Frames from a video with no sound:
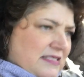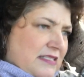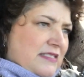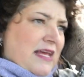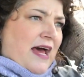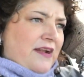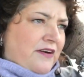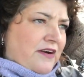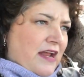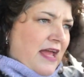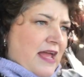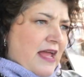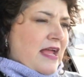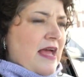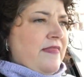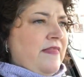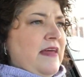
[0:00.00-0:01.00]

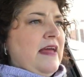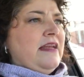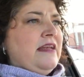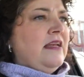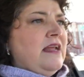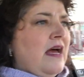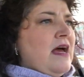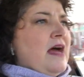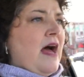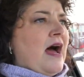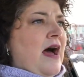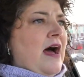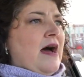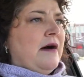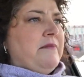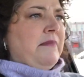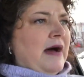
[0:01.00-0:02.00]
Saturday. And then
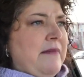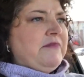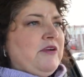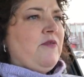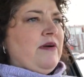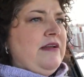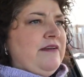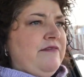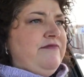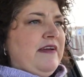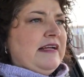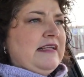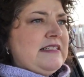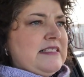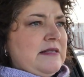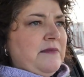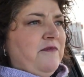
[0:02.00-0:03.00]
um, I'm going to
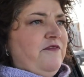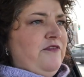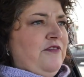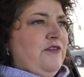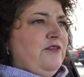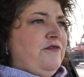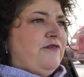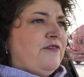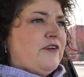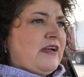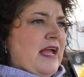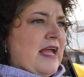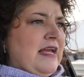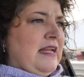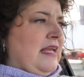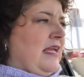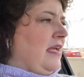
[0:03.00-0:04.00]
fix some food for
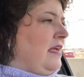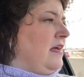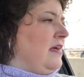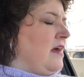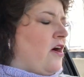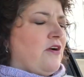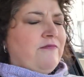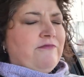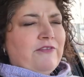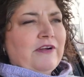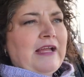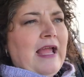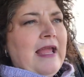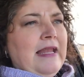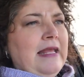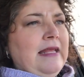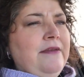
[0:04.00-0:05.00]
Katie, or for
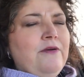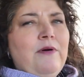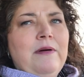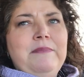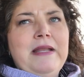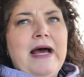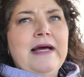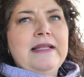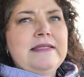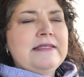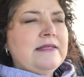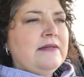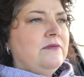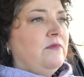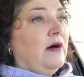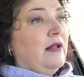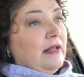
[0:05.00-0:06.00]
Katie. No, I'm not.
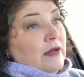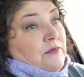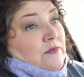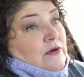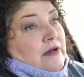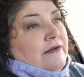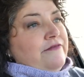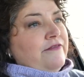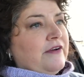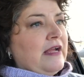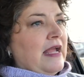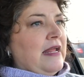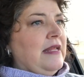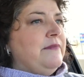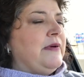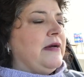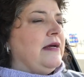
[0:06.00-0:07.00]
Well, I would for
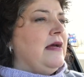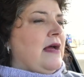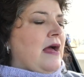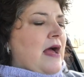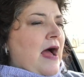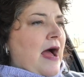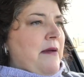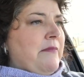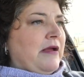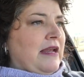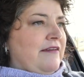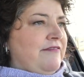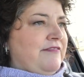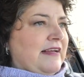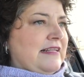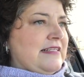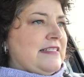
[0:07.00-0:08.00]
Katie, but I'm going to
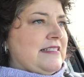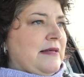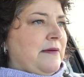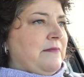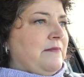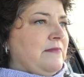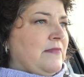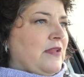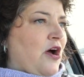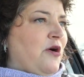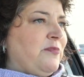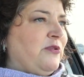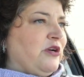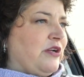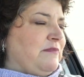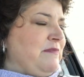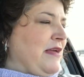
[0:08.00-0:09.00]
fix some
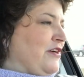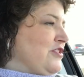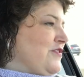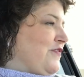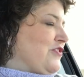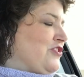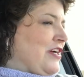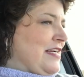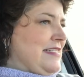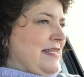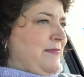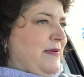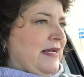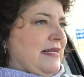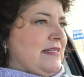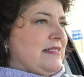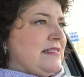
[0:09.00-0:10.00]
home cooked meals for Tracy
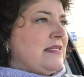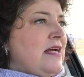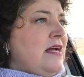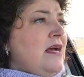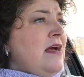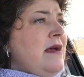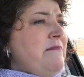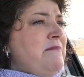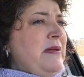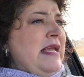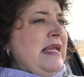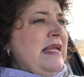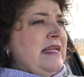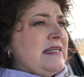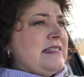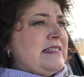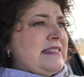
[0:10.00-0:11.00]
because
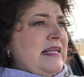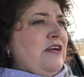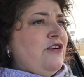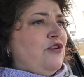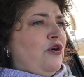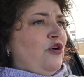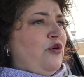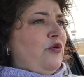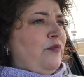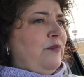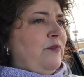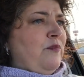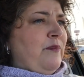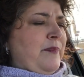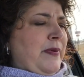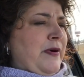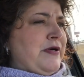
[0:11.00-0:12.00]
being a single
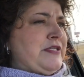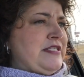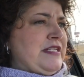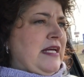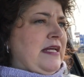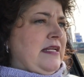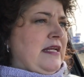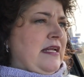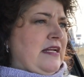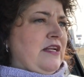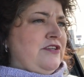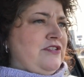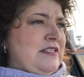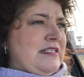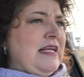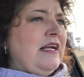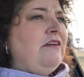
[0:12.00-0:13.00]
person and a
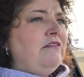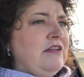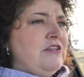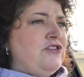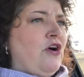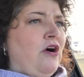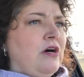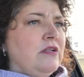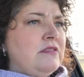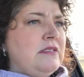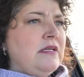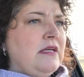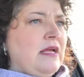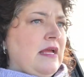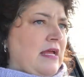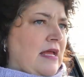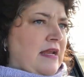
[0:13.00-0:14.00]
single adult,
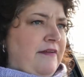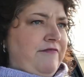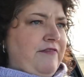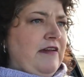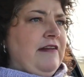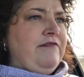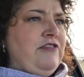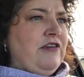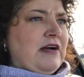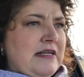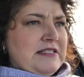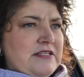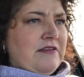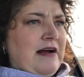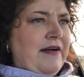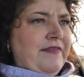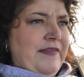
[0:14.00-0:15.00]
and if any of you
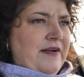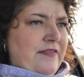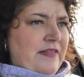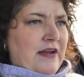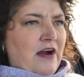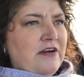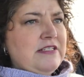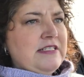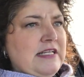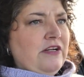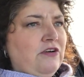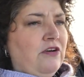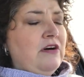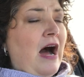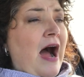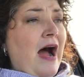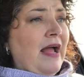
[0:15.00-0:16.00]
guys are out there that are
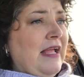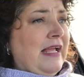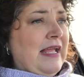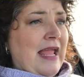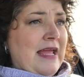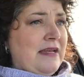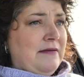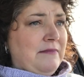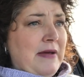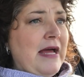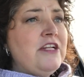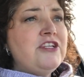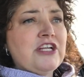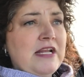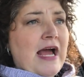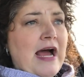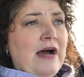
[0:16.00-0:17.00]
single, I can't
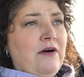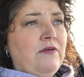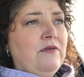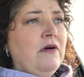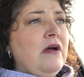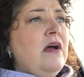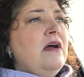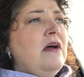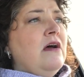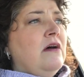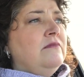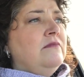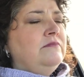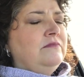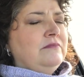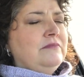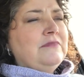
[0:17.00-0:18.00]
imagine how
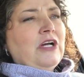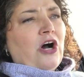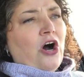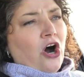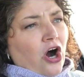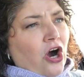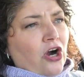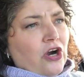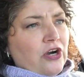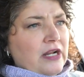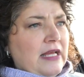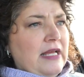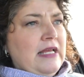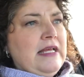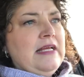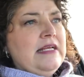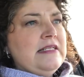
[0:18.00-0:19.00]
hard
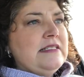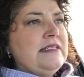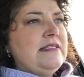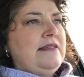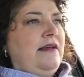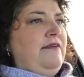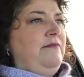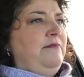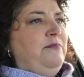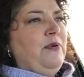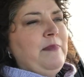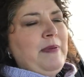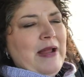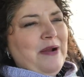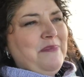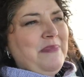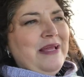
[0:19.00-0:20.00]
it is to
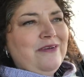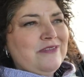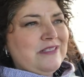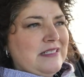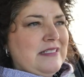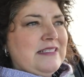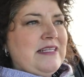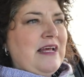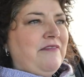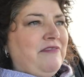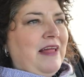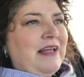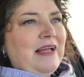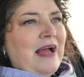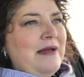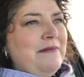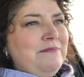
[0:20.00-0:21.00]
prepare meals and stuff.
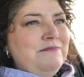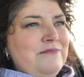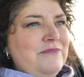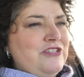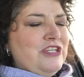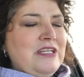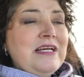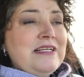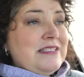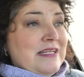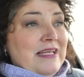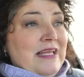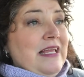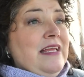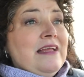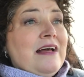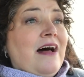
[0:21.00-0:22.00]
Like I, she doesn't
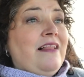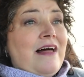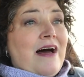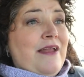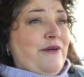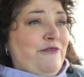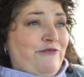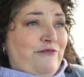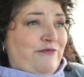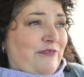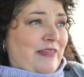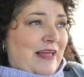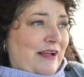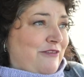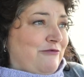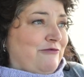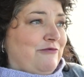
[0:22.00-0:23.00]
eat a lot of
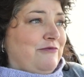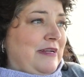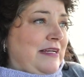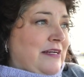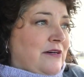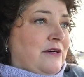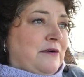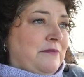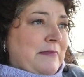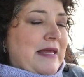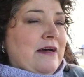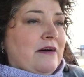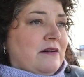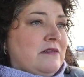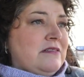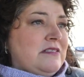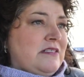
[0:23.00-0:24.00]
like real
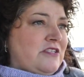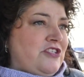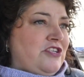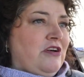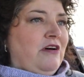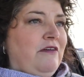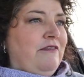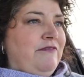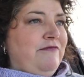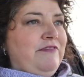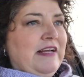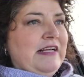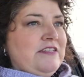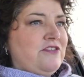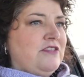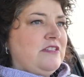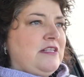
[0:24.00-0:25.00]
meals. She'll
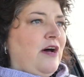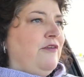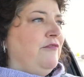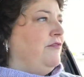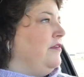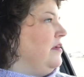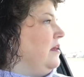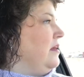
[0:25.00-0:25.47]
fix herself